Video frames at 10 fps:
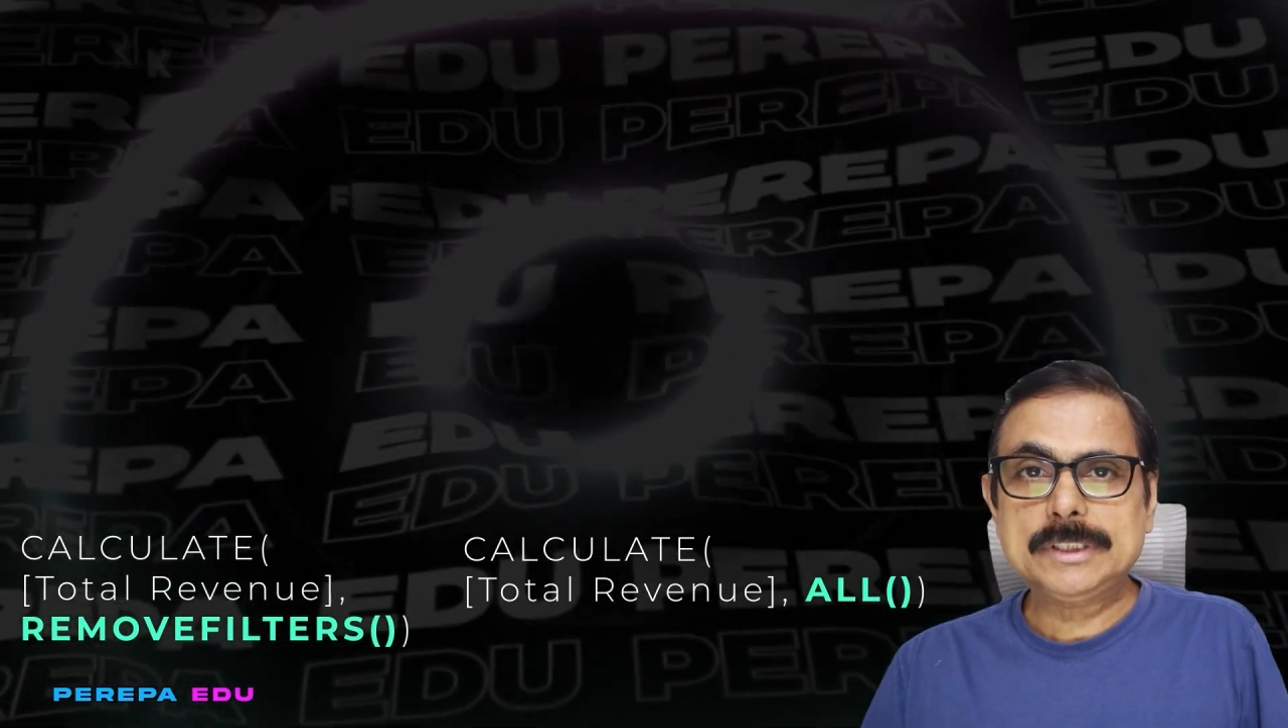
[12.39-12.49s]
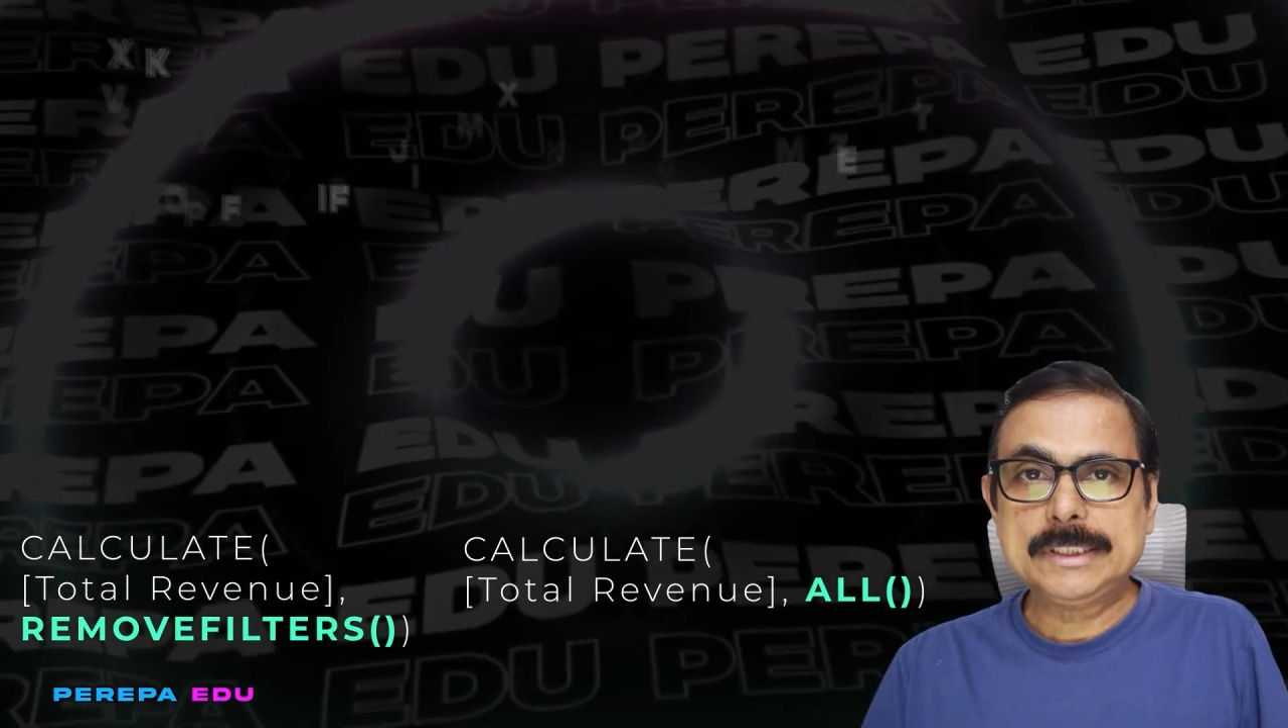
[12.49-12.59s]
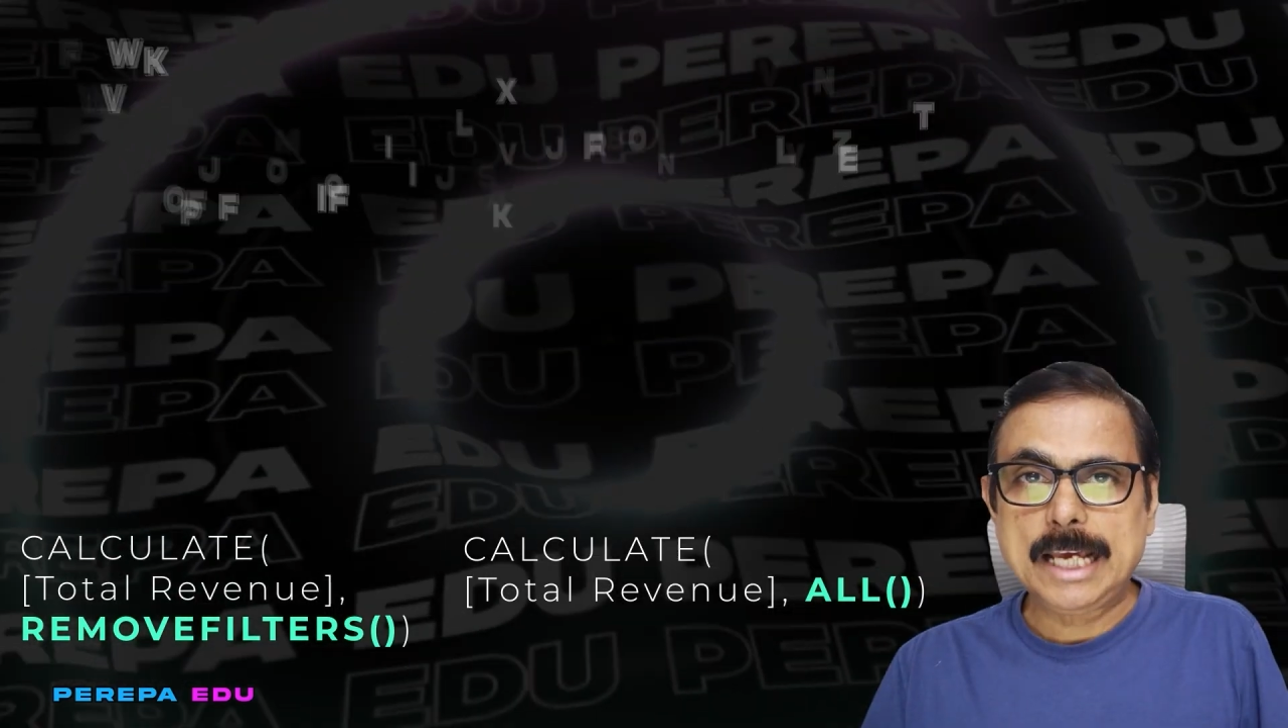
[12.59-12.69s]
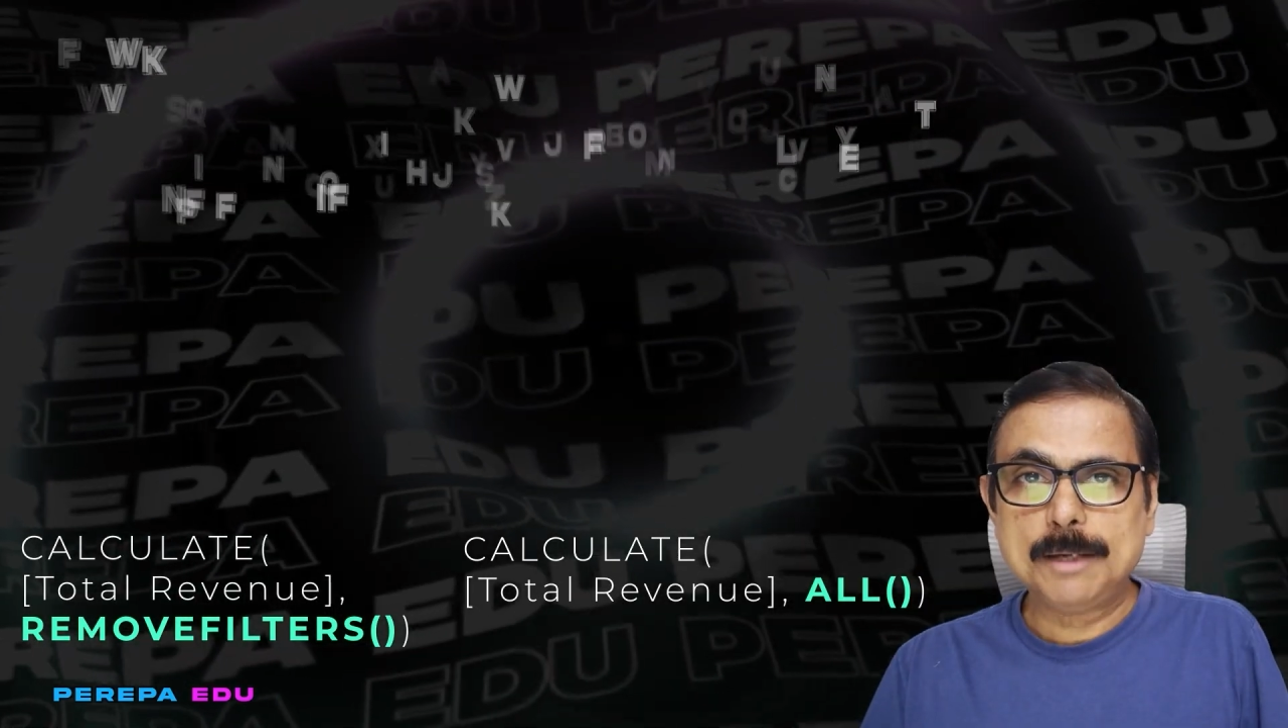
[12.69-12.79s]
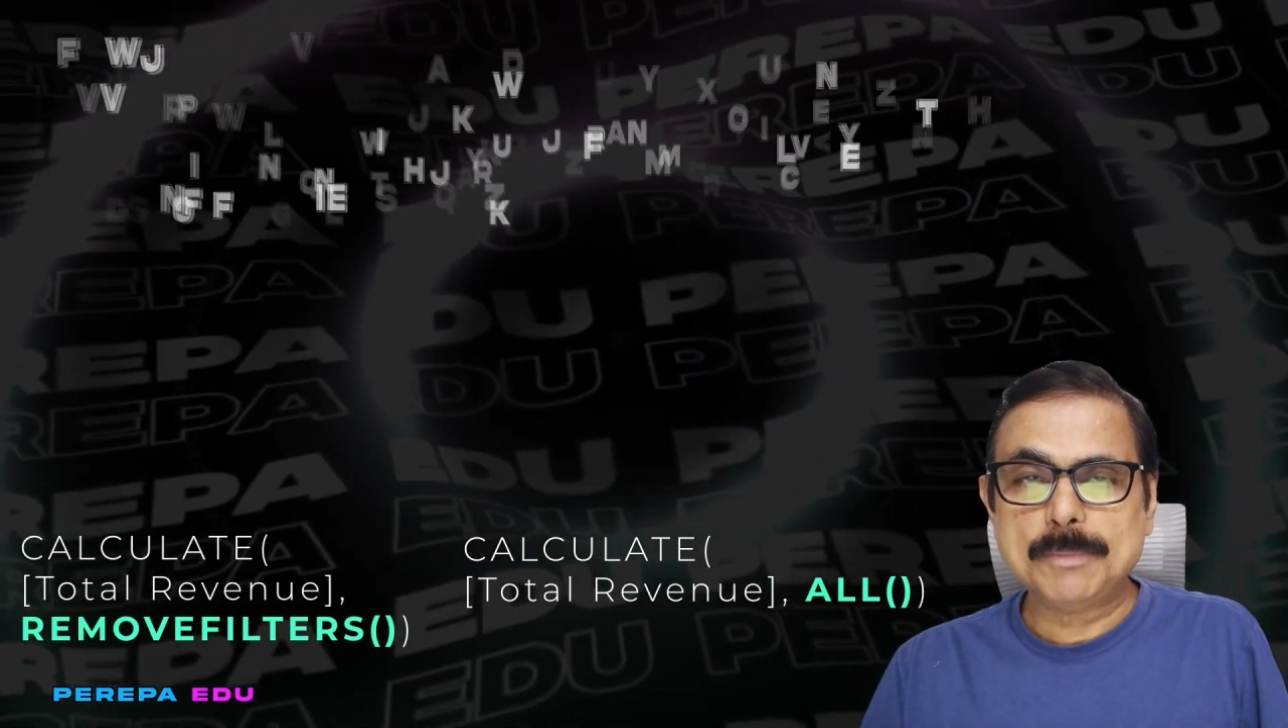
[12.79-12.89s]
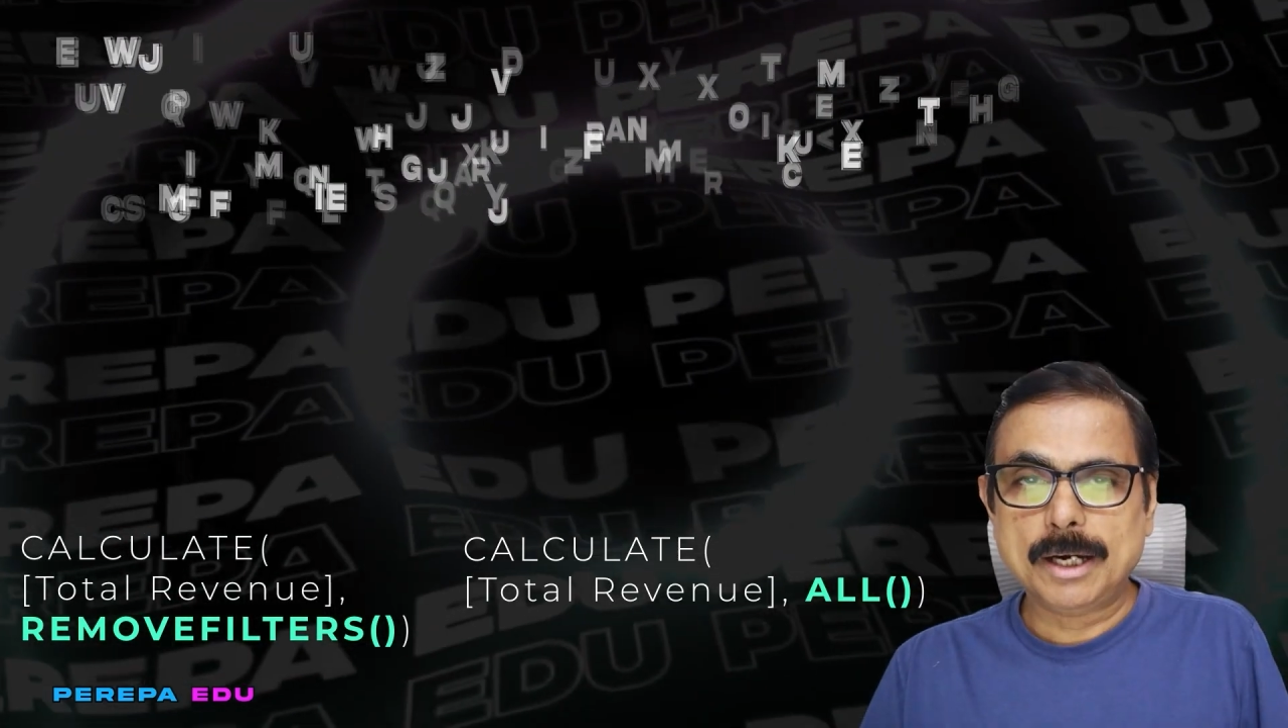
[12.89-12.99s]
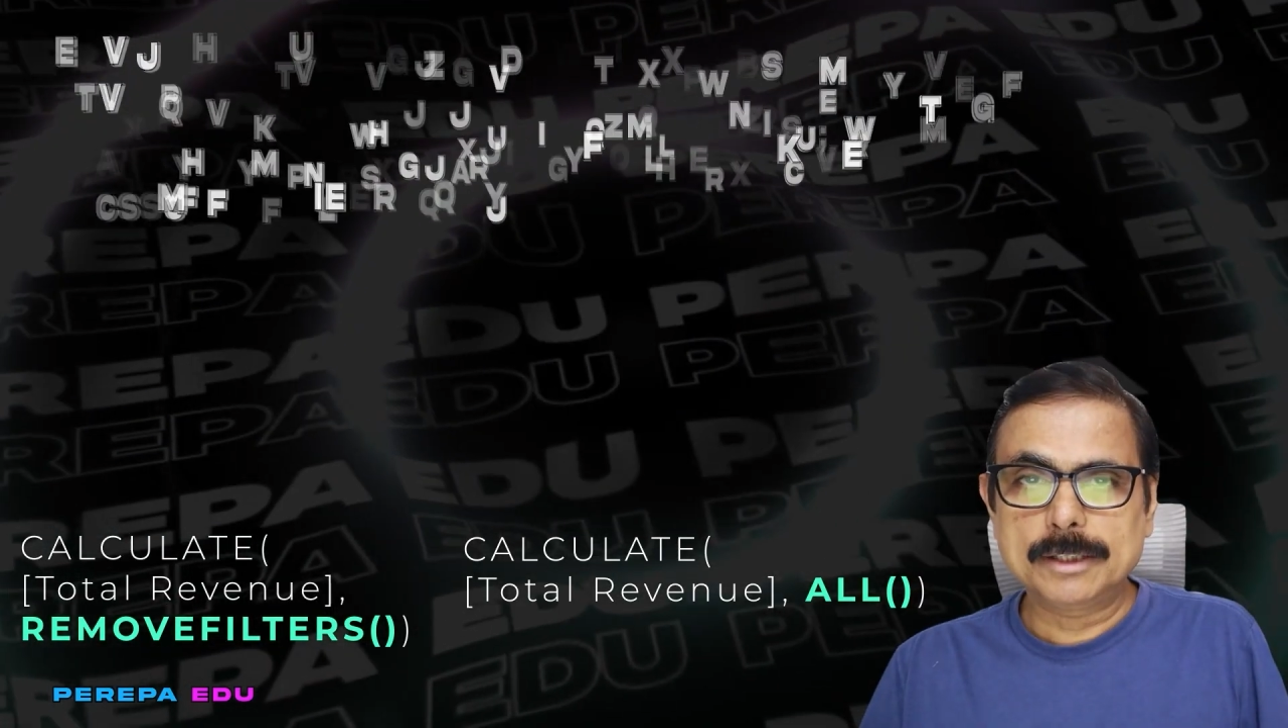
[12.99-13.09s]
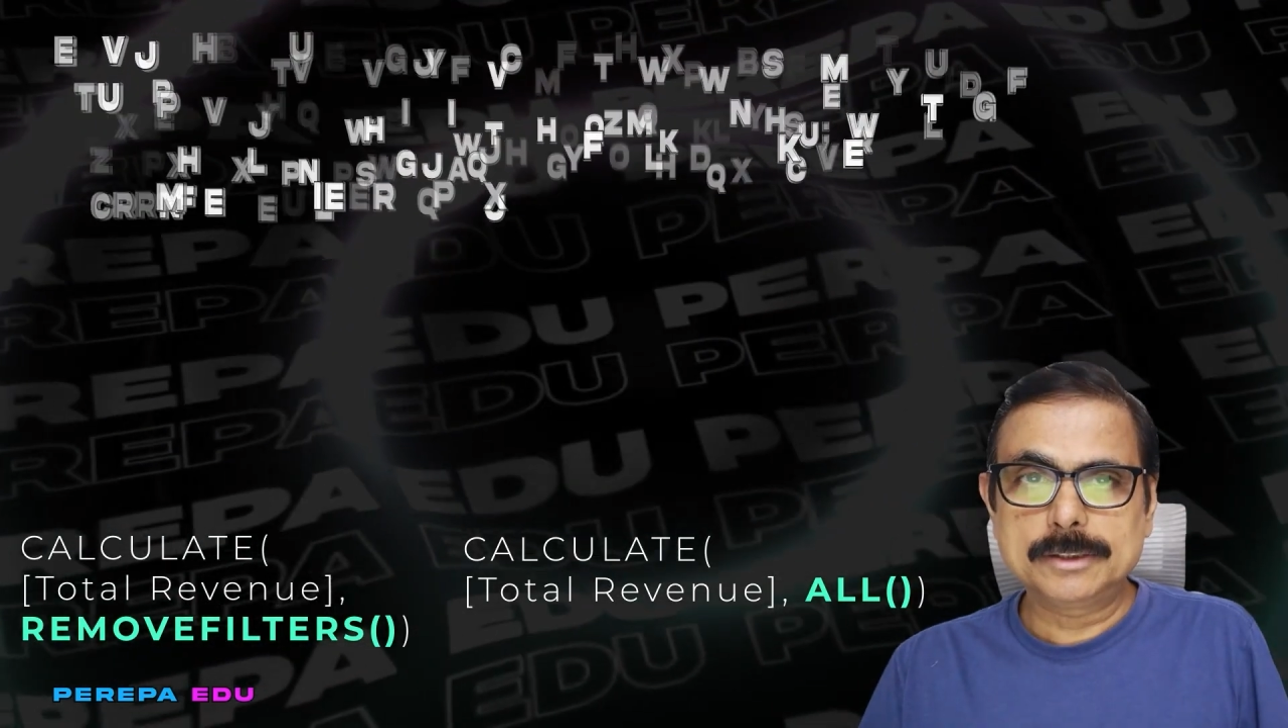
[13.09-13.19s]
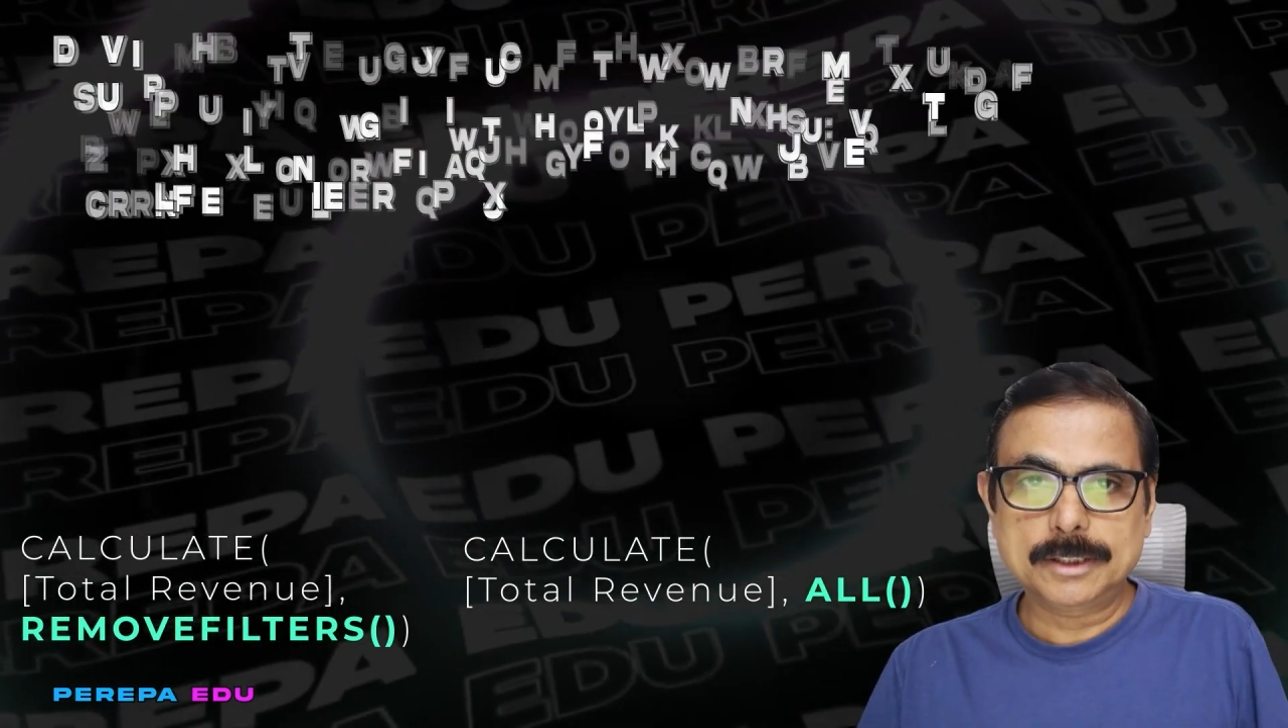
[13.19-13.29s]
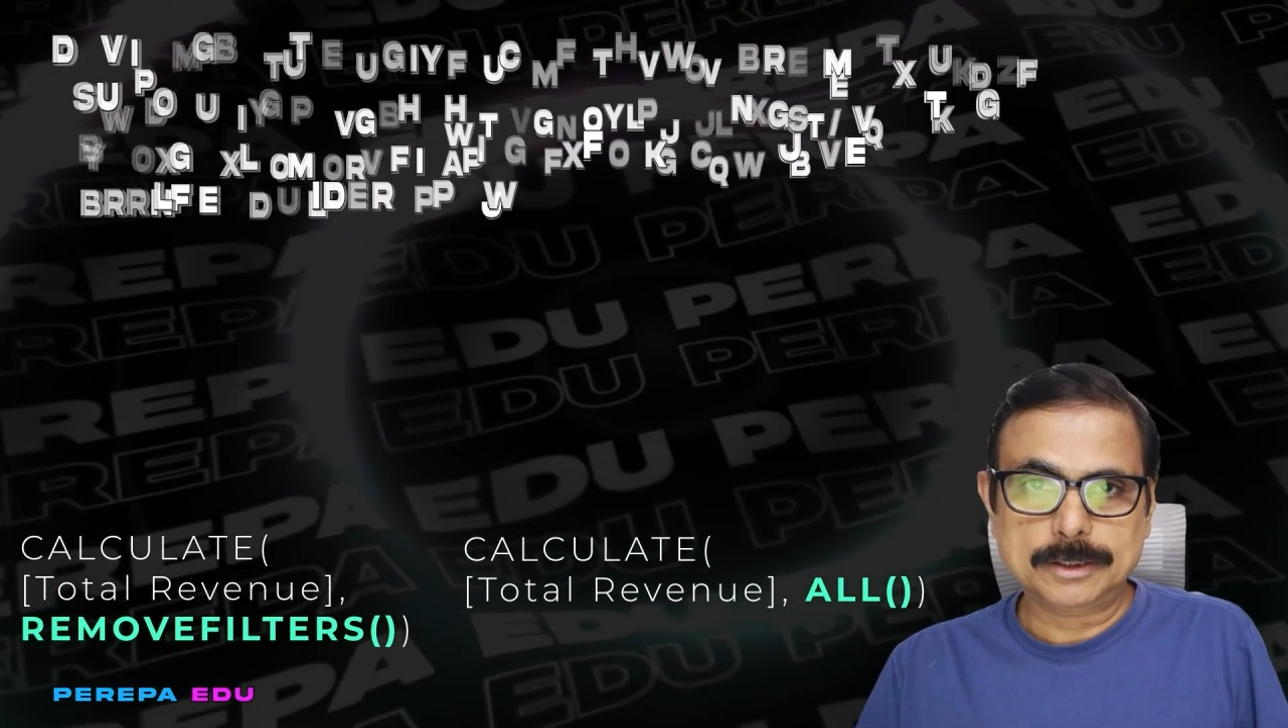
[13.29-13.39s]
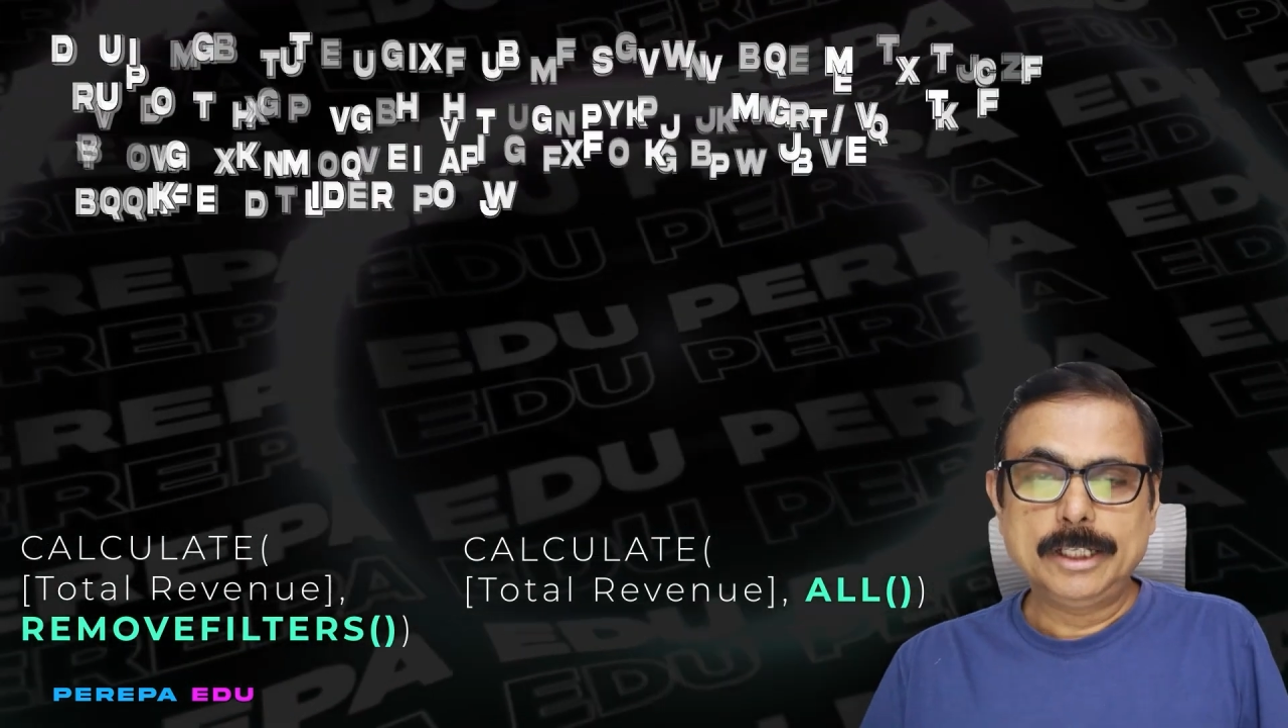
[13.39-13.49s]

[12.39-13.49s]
same answer.